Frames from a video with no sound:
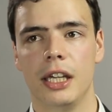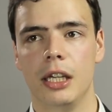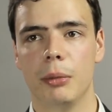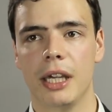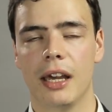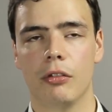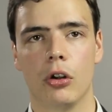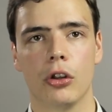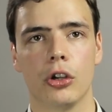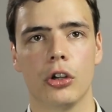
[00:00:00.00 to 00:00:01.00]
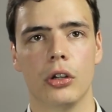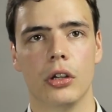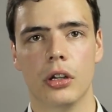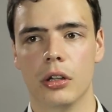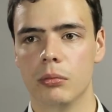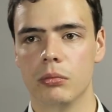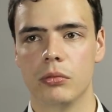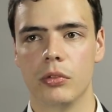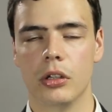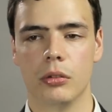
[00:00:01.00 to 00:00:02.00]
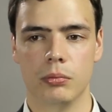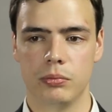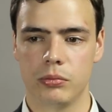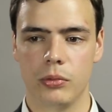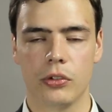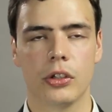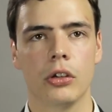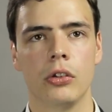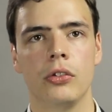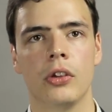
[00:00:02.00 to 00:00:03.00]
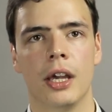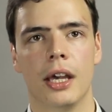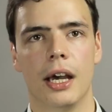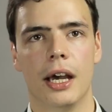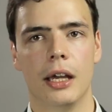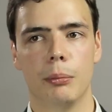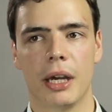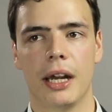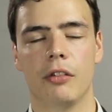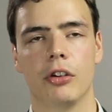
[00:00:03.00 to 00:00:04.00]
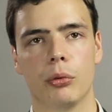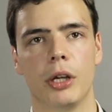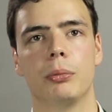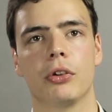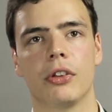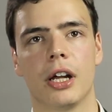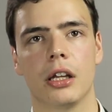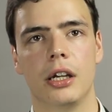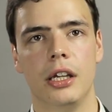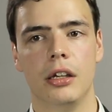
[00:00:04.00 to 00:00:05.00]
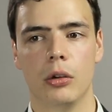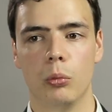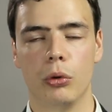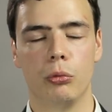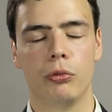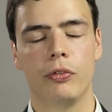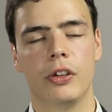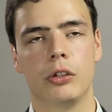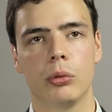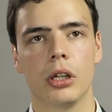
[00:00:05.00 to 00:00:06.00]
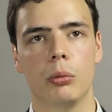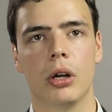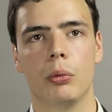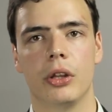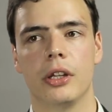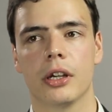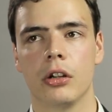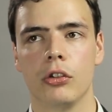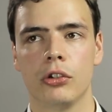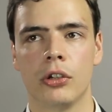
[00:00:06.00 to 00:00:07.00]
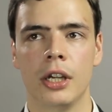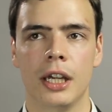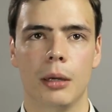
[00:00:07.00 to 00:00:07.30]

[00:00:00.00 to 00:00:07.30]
He may have all the good skills and might have a great personality, would fit really well within the culture,